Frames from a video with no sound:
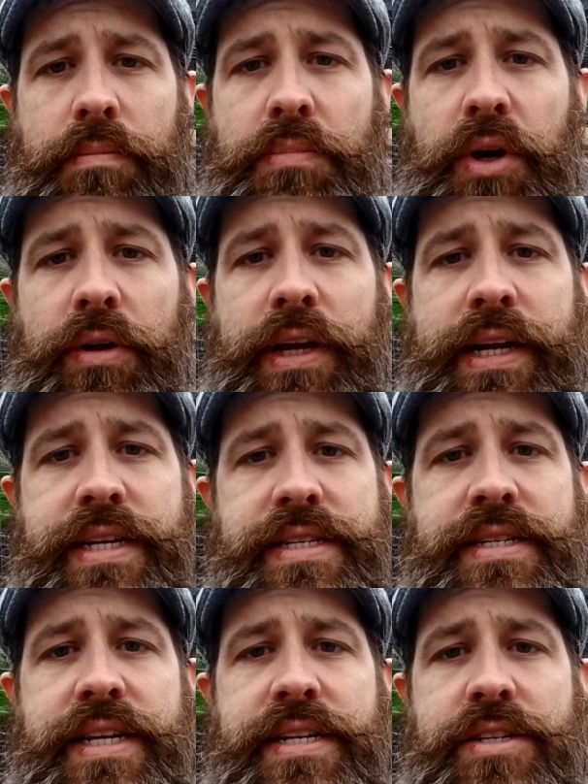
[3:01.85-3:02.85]
building a
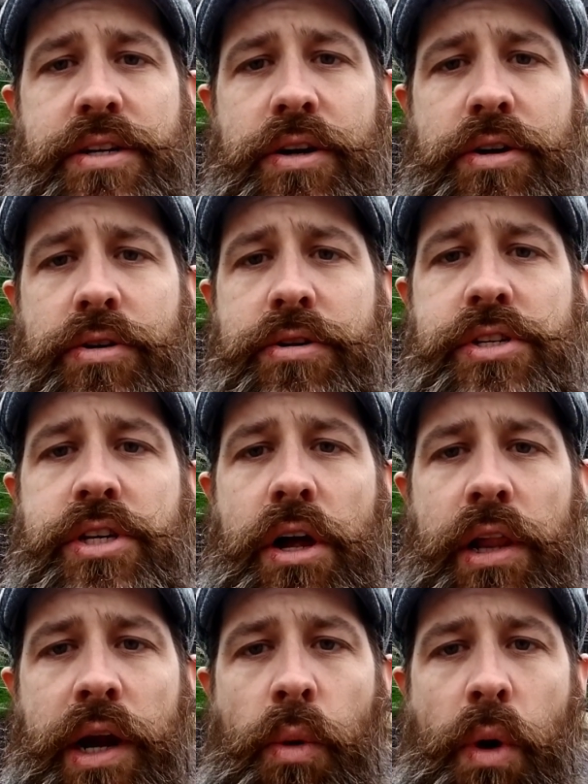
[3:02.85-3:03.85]
cistern or
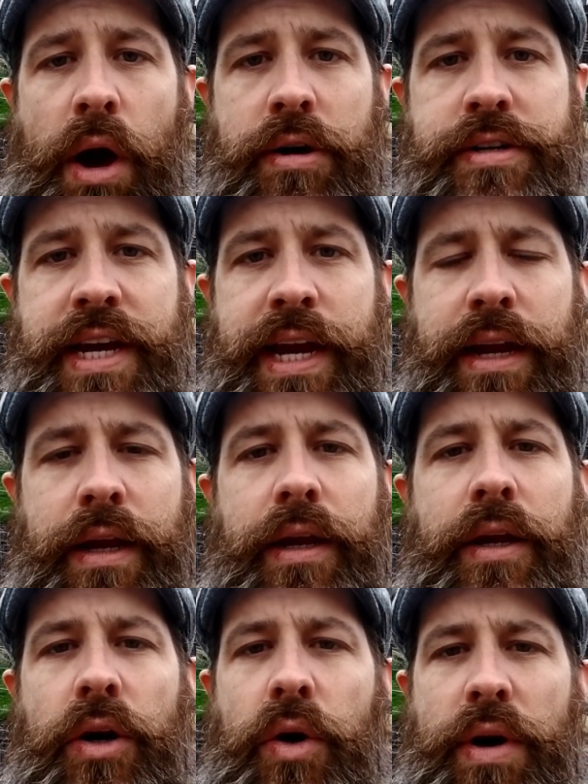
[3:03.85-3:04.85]
installing a water tank,
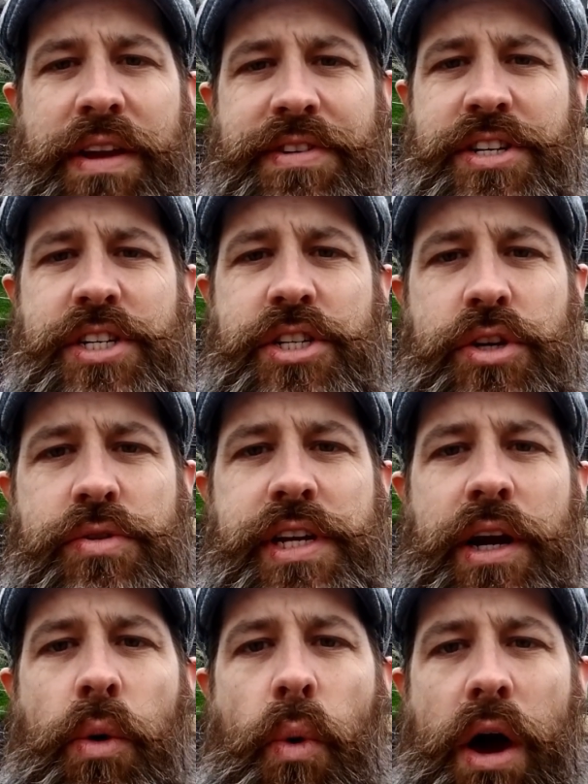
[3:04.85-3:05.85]
or even just
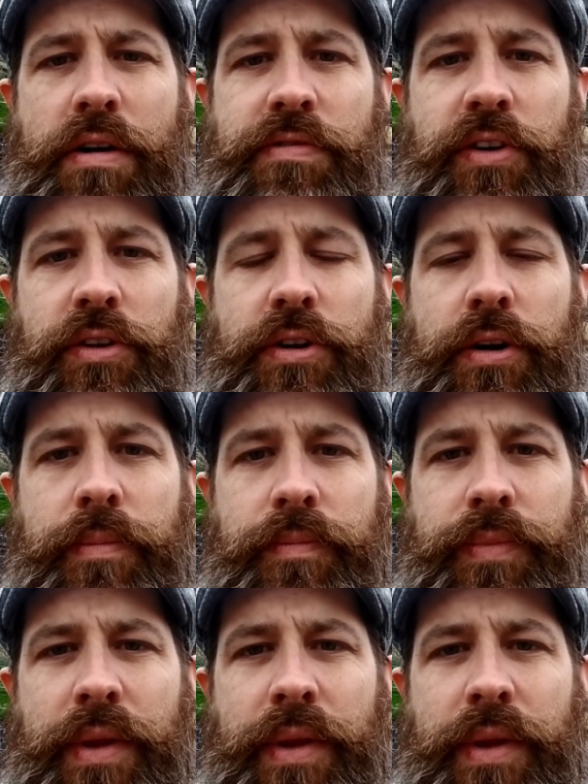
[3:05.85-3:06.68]
using a water filter.